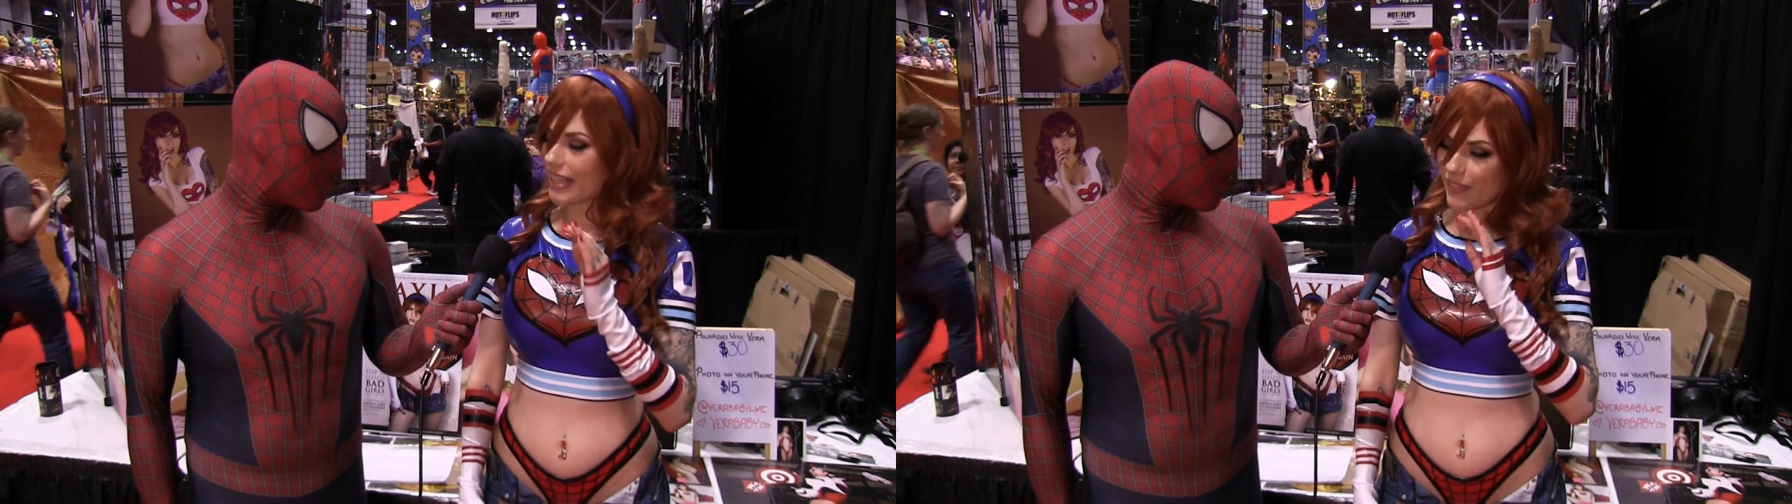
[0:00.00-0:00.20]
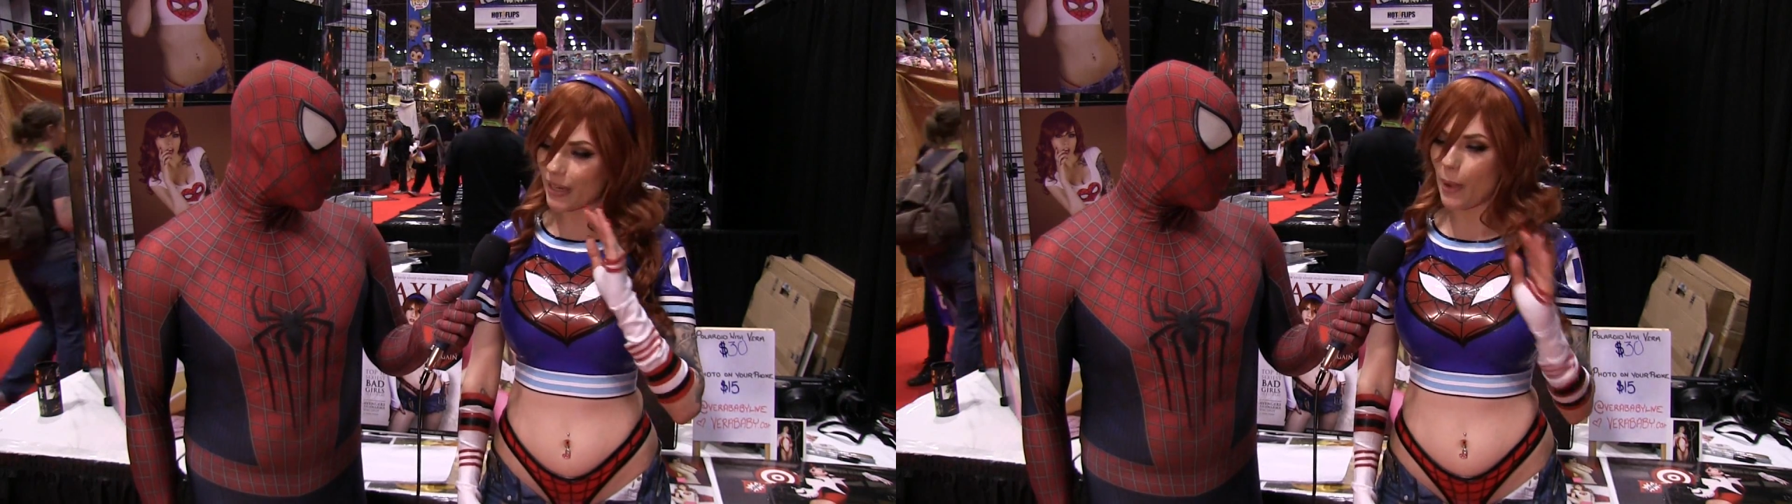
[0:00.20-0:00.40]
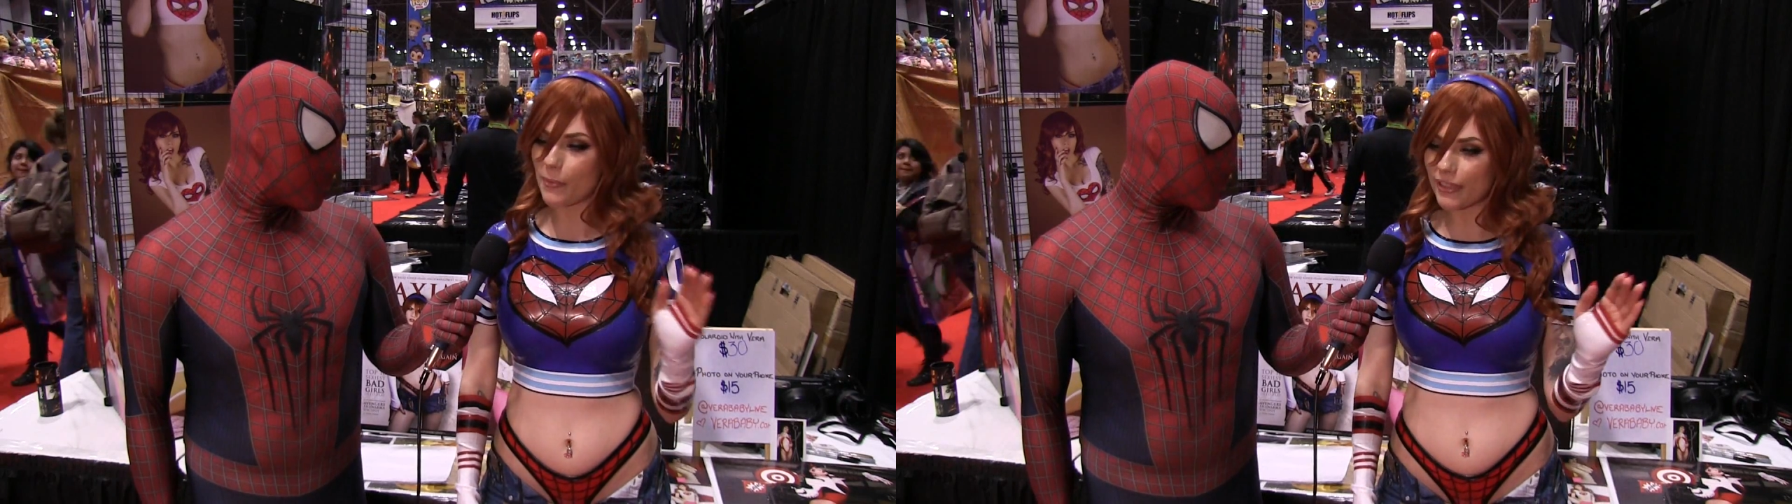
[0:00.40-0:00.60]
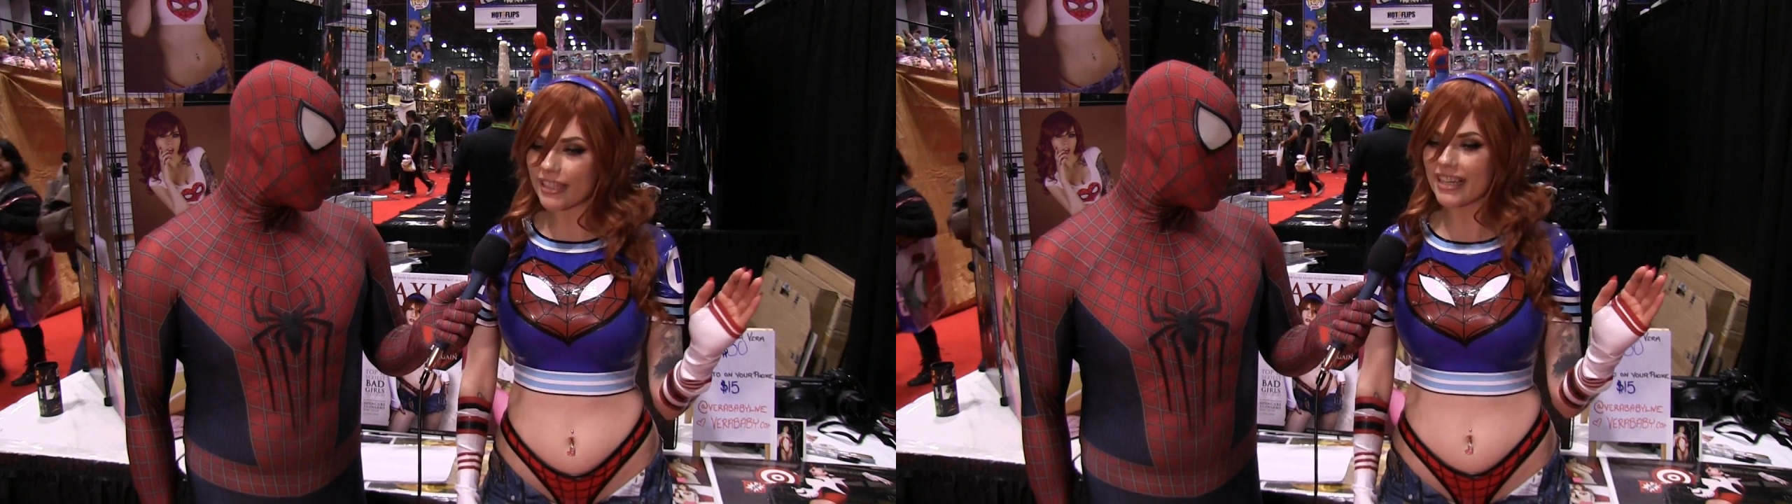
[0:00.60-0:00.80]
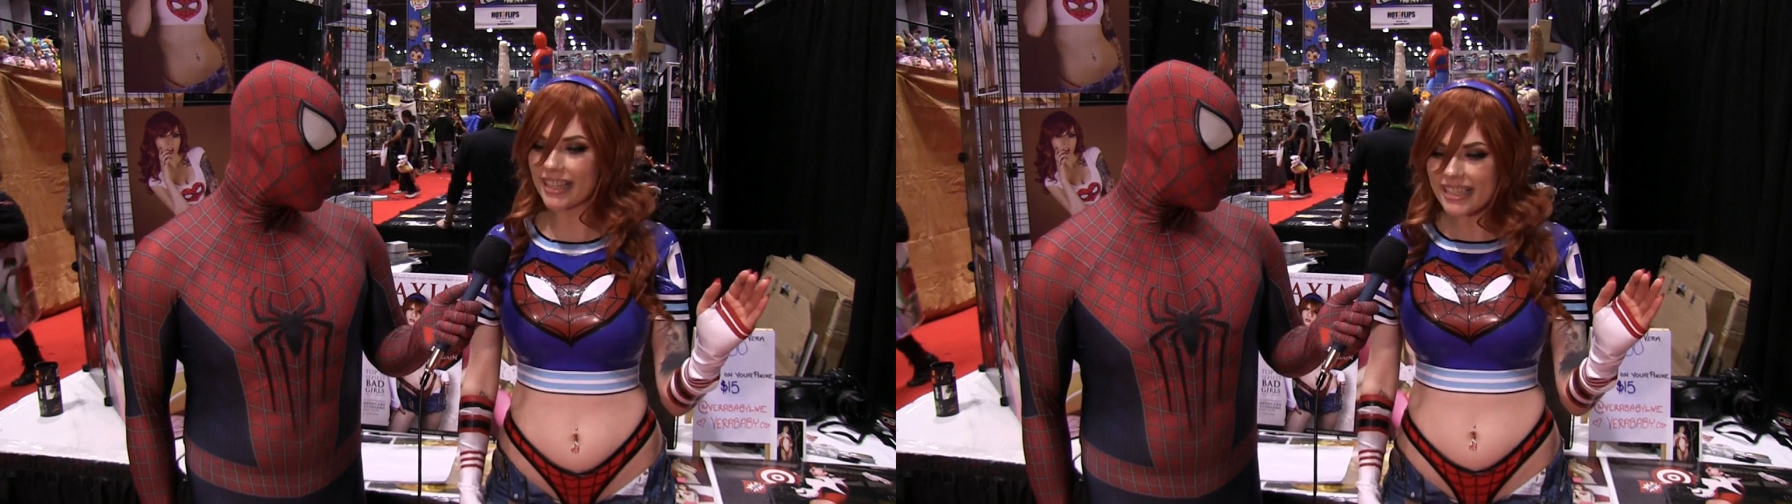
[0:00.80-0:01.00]
Give it a couple of
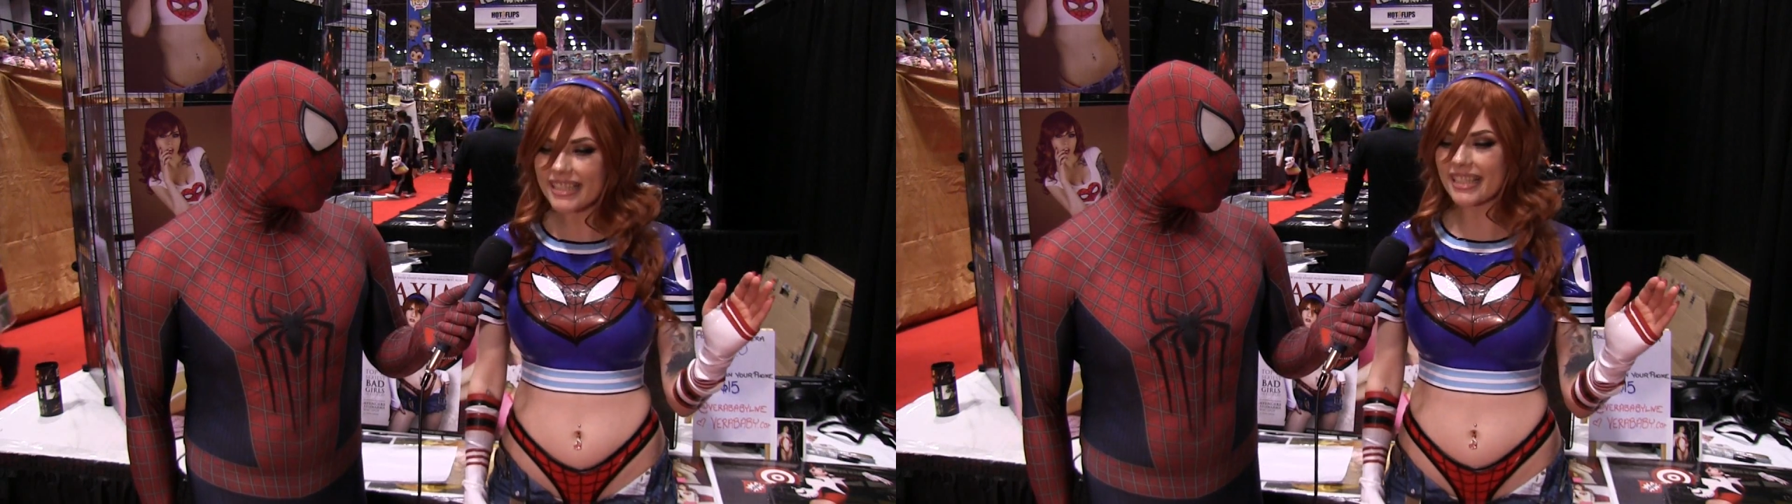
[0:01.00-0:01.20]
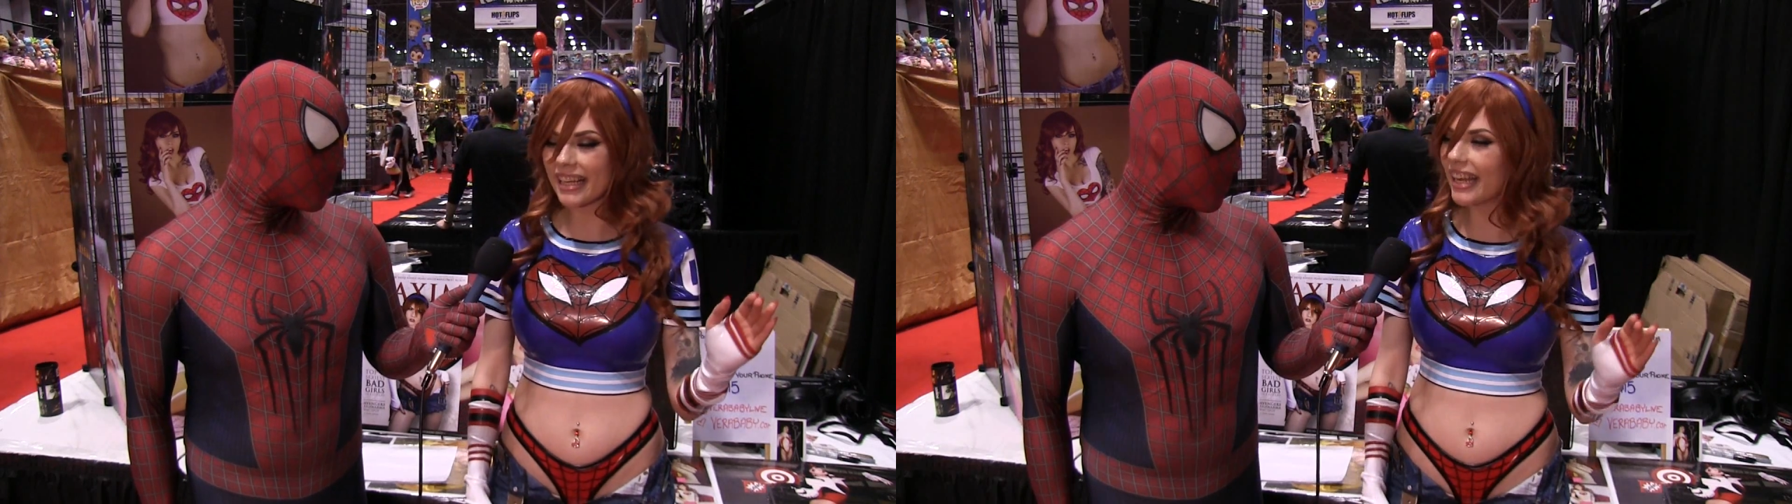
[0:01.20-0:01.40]
years.